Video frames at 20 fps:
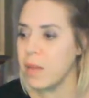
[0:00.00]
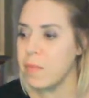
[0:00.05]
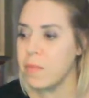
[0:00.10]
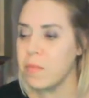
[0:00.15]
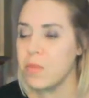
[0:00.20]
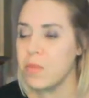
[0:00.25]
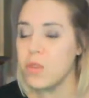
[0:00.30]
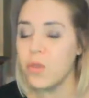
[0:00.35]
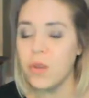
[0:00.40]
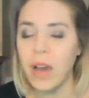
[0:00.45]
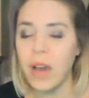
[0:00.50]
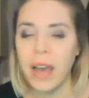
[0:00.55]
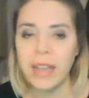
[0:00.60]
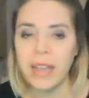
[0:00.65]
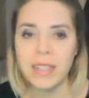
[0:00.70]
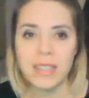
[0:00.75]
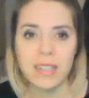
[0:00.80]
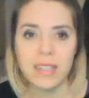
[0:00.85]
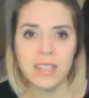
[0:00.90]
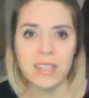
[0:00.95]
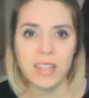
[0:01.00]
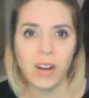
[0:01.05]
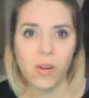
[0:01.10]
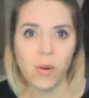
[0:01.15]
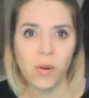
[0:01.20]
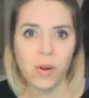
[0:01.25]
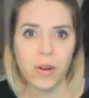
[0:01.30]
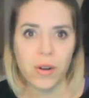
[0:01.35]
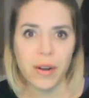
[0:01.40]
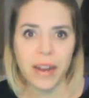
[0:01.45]
You guys can start
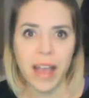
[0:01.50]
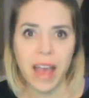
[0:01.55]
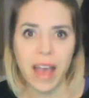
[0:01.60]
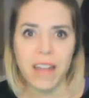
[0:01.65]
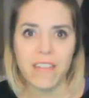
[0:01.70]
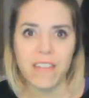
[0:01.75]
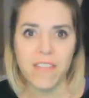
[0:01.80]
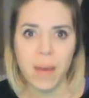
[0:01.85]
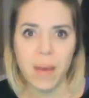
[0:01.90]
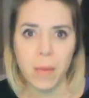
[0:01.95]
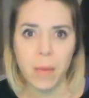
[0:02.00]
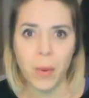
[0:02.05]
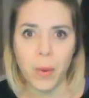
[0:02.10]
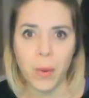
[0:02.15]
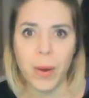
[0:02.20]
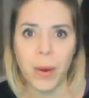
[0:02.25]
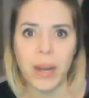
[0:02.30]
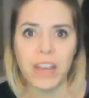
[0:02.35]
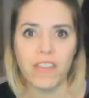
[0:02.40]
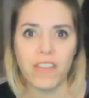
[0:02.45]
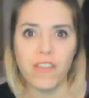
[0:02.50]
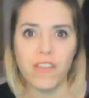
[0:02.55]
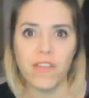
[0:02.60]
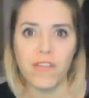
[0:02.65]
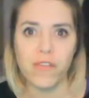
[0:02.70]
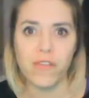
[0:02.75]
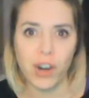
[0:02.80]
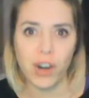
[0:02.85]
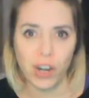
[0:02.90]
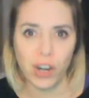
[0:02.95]
ordering on February
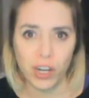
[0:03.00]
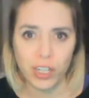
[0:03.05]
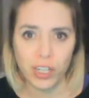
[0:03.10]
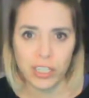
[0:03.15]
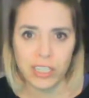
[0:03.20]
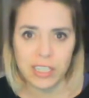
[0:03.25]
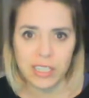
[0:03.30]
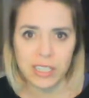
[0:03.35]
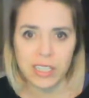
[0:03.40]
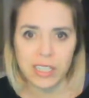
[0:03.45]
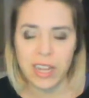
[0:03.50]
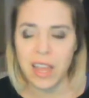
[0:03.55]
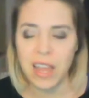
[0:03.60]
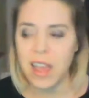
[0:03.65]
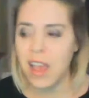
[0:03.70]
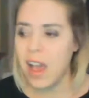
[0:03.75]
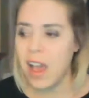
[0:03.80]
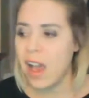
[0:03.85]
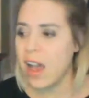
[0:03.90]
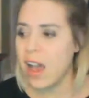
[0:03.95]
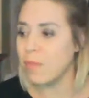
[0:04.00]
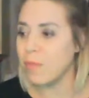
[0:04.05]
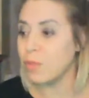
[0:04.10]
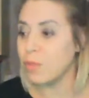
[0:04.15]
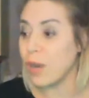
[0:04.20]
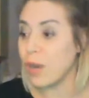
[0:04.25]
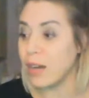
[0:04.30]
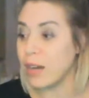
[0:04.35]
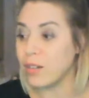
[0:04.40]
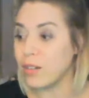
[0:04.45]
1st.
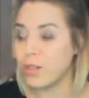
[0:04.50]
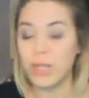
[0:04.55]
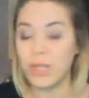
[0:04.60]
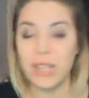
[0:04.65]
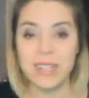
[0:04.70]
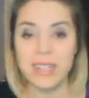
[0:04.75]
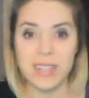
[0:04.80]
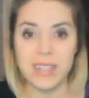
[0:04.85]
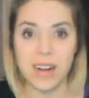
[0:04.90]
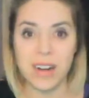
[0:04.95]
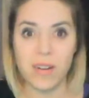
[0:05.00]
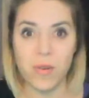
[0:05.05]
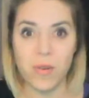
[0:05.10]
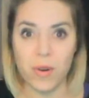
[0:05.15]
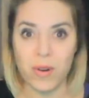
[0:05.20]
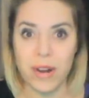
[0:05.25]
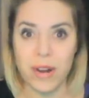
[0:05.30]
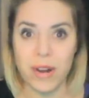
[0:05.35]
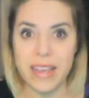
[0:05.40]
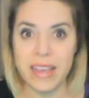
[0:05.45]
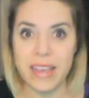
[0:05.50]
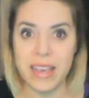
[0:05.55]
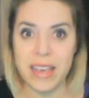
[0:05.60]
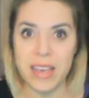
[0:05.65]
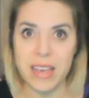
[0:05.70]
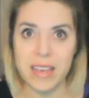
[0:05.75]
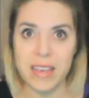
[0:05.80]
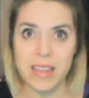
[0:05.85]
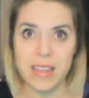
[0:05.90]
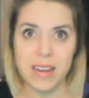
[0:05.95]
Directors can start ordering
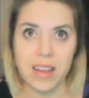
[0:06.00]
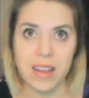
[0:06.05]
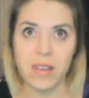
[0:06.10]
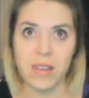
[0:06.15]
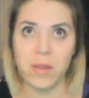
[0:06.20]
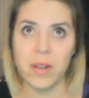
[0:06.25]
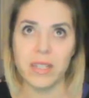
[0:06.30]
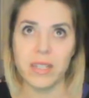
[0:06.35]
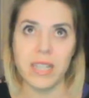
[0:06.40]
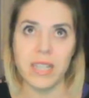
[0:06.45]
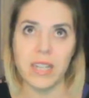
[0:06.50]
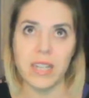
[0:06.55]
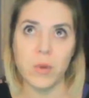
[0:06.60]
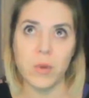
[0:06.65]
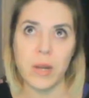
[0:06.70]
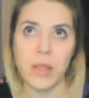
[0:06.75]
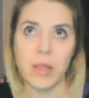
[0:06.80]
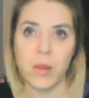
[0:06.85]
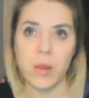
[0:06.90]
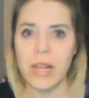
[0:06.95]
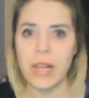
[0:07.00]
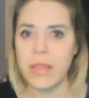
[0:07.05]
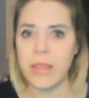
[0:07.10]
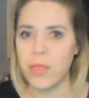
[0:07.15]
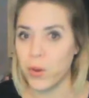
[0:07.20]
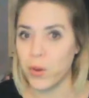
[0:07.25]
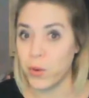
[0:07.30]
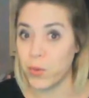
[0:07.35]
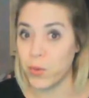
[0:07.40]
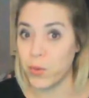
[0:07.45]
in, what did I say, 23rd, in
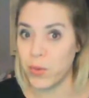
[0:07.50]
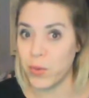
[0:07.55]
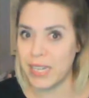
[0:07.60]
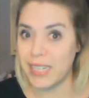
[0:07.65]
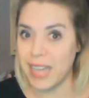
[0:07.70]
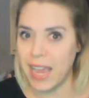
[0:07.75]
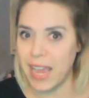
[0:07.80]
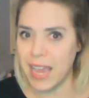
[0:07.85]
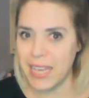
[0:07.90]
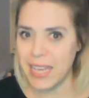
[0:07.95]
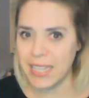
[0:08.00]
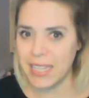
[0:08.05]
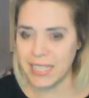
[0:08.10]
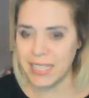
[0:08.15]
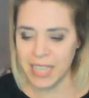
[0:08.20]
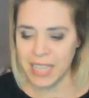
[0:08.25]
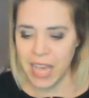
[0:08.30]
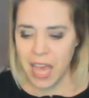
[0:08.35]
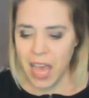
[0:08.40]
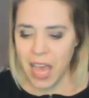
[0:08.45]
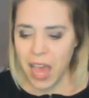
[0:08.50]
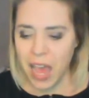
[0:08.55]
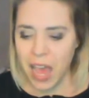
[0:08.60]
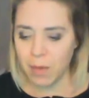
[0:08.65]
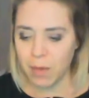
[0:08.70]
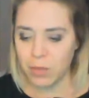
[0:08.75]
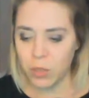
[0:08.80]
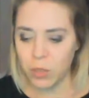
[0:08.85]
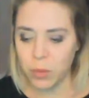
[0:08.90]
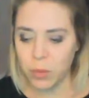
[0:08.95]
3 days.
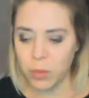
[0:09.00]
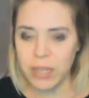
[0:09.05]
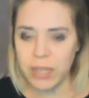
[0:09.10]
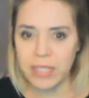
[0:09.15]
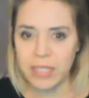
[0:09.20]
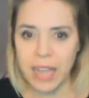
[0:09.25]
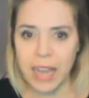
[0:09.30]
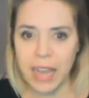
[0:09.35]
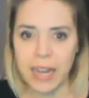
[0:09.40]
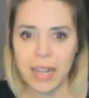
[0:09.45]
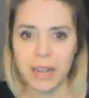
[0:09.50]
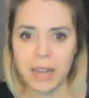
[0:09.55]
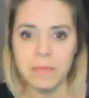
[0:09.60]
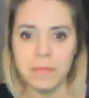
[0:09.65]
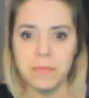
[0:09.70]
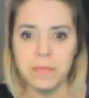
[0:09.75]
I'm super excited.